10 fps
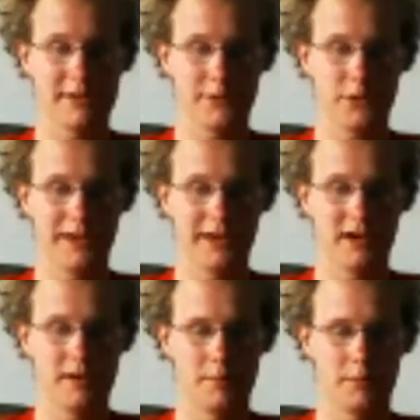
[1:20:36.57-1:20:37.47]
If you
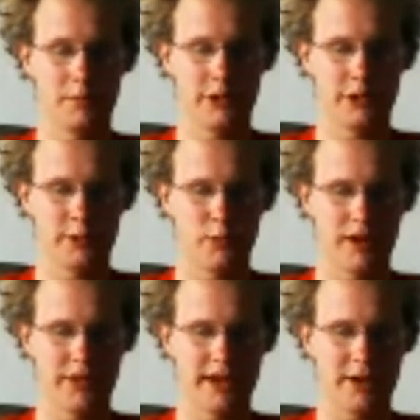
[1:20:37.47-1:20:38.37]
become follower
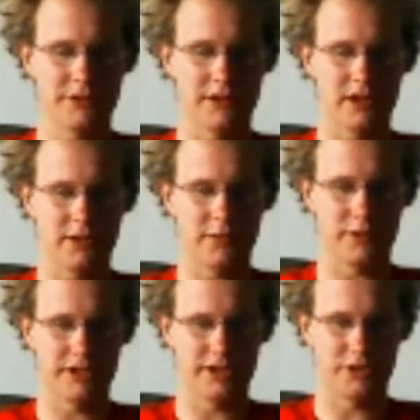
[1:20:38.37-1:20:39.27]
1,000, I'll give you
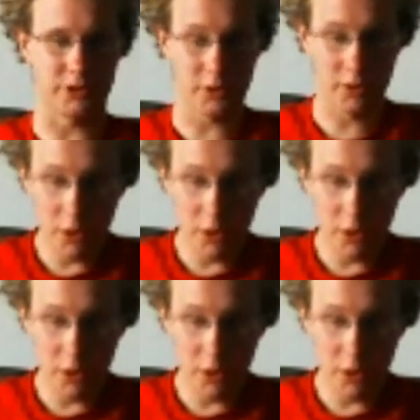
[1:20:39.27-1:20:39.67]
a T-shirt.